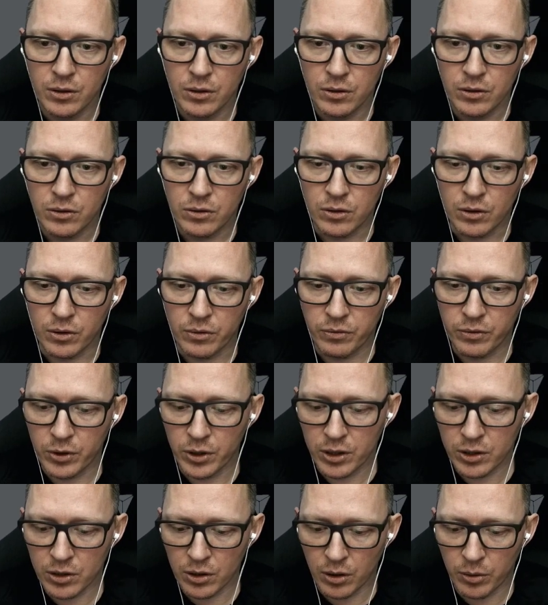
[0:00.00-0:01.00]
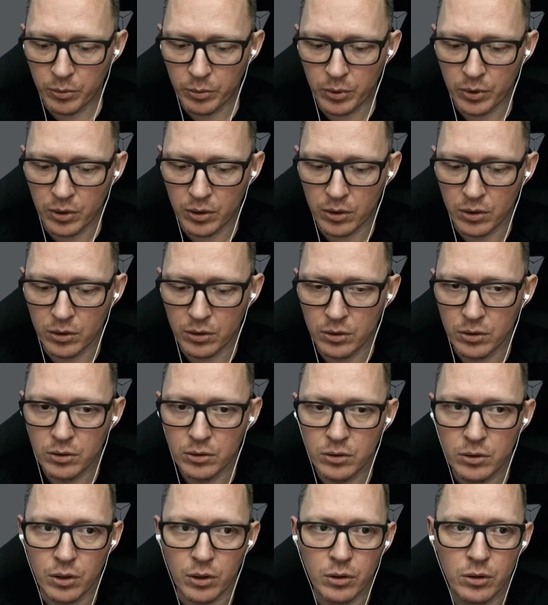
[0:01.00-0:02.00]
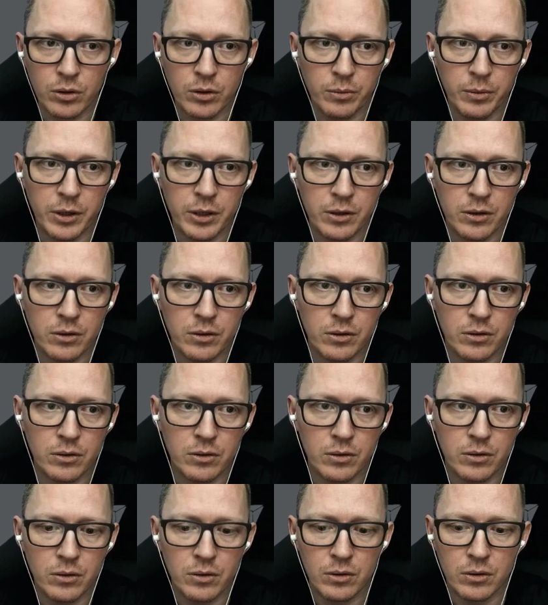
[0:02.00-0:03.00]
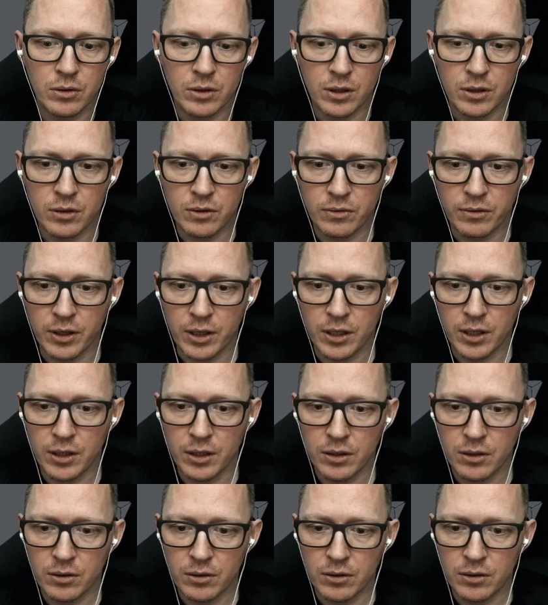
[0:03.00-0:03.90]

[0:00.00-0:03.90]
So for example, document, let's find it.